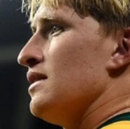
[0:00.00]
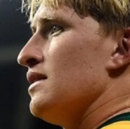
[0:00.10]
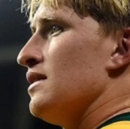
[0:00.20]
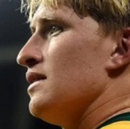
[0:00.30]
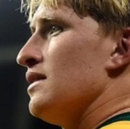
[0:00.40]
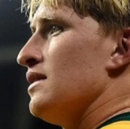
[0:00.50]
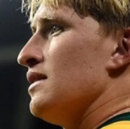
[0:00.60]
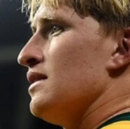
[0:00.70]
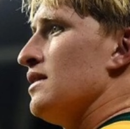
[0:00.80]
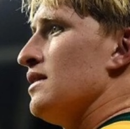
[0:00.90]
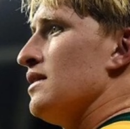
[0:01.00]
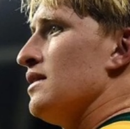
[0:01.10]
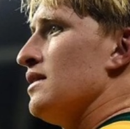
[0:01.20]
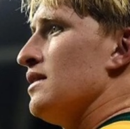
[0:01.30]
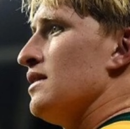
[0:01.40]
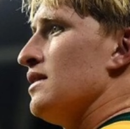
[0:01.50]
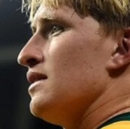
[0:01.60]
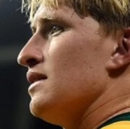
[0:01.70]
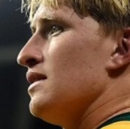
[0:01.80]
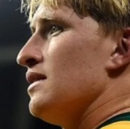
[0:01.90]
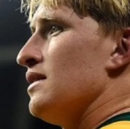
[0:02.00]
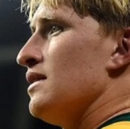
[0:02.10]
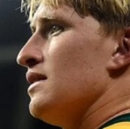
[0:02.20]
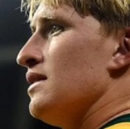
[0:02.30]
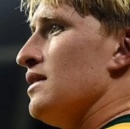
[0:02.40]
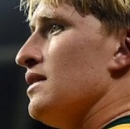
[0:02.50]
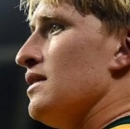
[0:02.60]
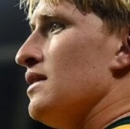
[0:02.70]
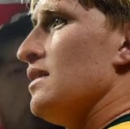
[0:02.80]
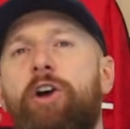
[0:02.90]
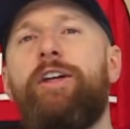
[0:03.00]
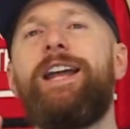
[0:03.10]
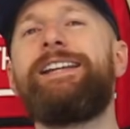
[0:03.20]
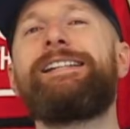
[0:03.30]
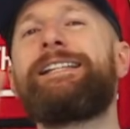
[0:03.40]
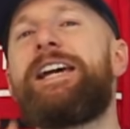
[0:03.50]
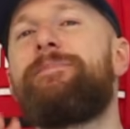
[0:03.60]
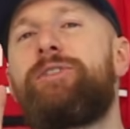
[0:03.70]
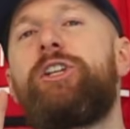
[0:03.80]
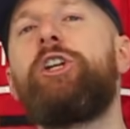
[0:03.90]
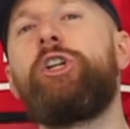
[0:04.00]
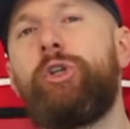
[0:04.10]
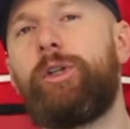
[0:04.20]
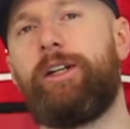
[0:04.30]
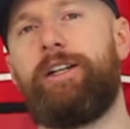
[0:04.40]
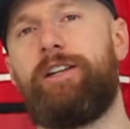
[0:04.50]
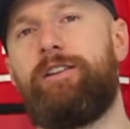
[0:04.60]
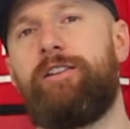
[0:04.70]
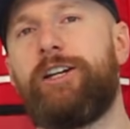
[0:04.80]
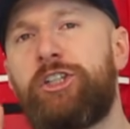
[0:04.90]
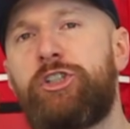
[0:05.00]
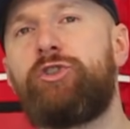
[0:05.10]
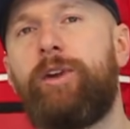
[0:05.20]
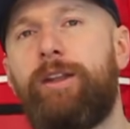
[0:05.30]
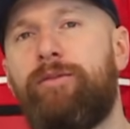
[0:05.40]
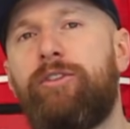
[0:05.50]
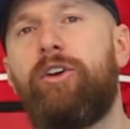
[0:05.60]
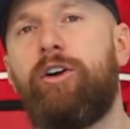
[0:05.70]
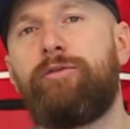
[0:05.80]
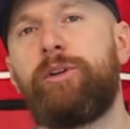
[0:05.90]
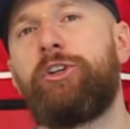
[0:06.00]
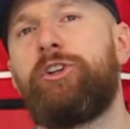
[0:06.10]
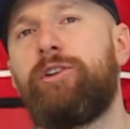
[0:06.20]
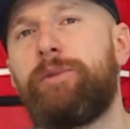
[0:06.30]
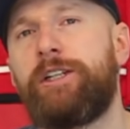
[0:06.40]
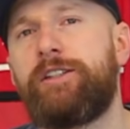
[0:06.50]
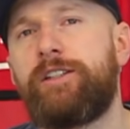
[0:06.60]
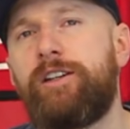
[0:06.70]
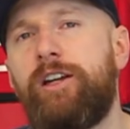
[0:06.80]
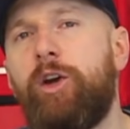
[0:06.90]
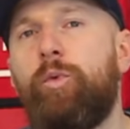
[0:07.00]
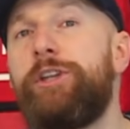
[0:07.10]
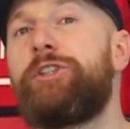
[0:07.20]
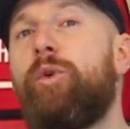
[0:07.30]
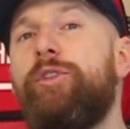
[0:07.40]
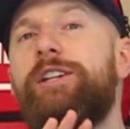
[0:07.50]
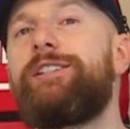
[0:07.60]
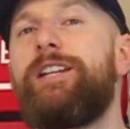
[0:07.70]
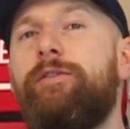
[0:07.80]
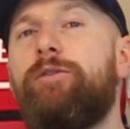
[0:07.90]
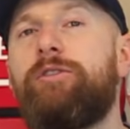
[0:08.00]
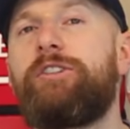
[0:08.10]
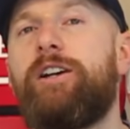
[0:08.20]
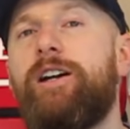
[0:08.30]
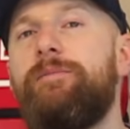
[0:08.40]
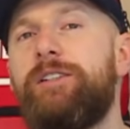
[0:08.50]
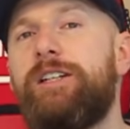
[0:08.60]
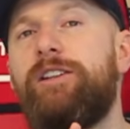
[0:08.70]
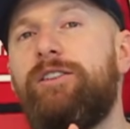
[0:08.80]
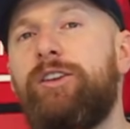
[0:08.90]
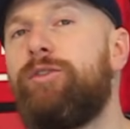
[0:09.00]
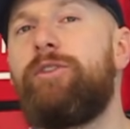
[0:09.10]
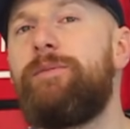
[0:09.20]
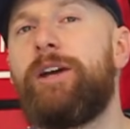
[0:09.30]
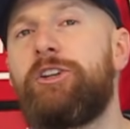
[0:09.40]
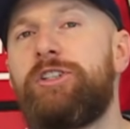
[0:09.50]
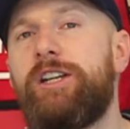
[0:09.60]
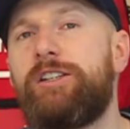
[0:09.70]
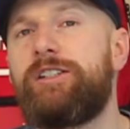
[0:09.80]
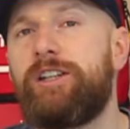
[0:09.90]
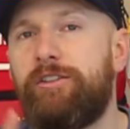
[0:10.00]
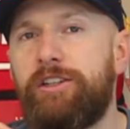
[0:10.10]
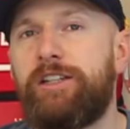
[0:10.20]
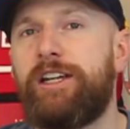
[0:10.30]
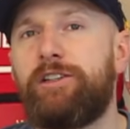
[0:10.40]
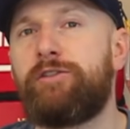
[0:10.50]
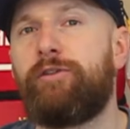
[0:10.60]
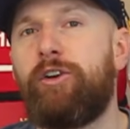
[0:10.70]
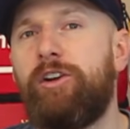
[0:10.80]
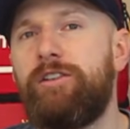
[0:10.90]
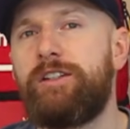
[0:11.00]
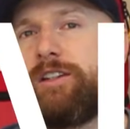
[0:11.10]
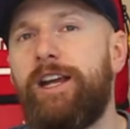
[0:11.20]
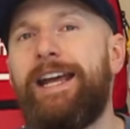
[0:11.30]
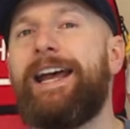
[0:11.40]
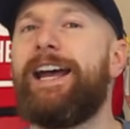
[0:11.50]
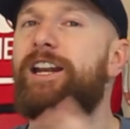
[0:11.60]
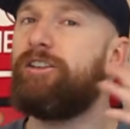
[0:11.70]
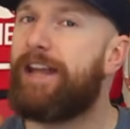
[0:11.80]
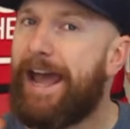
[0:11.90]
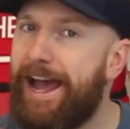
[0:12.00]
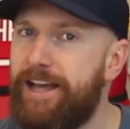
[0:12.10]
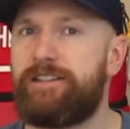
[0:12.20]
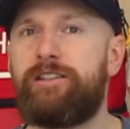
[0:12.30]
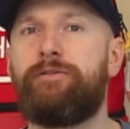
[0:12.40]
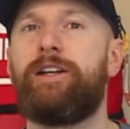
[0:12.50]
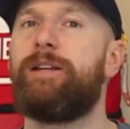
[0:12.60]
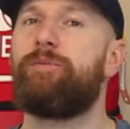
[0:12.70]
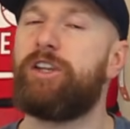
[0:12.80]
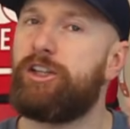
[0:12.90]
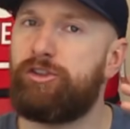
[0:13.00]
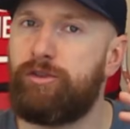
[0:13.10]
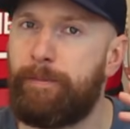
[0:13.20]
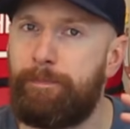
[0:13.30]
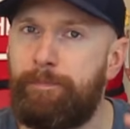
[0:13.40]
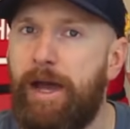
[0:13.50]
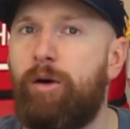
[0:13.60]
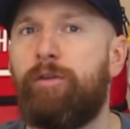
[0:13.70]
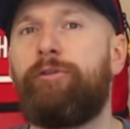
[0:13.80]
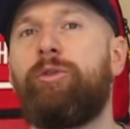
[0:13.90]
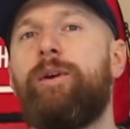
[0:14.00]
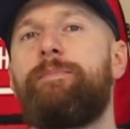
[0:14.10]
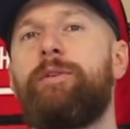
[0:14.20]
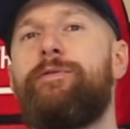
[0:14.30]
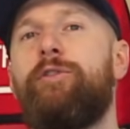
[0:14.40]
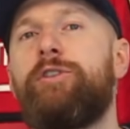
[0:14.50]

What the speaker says: as a result of his ability to attack around the ruck. Now, that is absolutely a strength of McDermott's. We saw this several times in the 3-match test series against France, and it has developed into a powerful weapon for